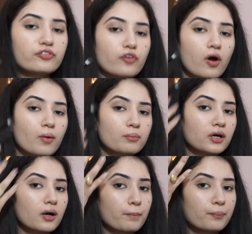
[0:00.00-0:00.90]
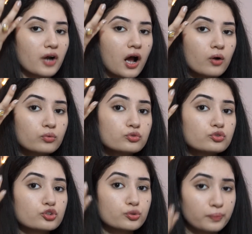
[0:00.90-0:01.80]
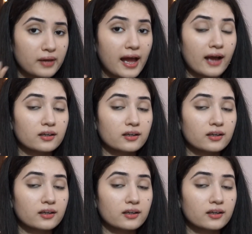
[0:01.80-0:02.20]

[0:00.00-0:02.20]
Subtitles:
from brown to black.